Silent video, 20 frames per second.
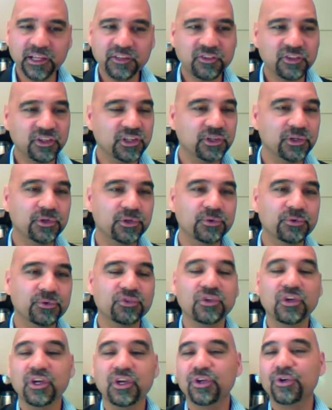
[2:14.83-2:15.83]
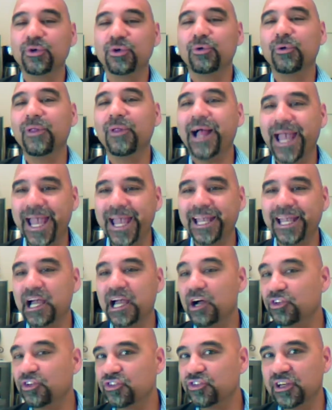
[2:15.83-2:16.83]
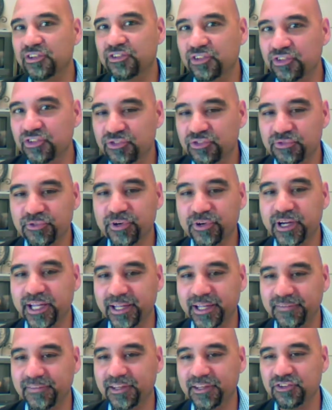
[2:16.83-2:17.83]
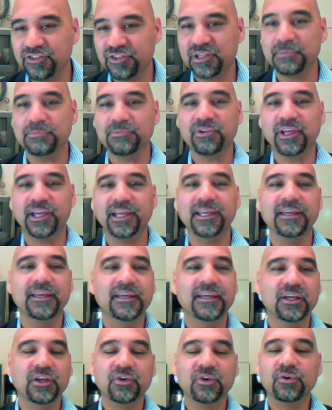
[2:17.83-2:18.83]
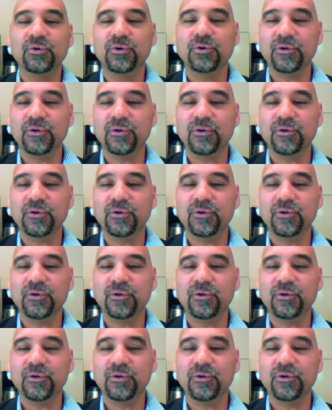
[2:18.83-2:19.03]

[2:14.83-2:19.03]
I like to use Google Hangouts because it's free, and they seems like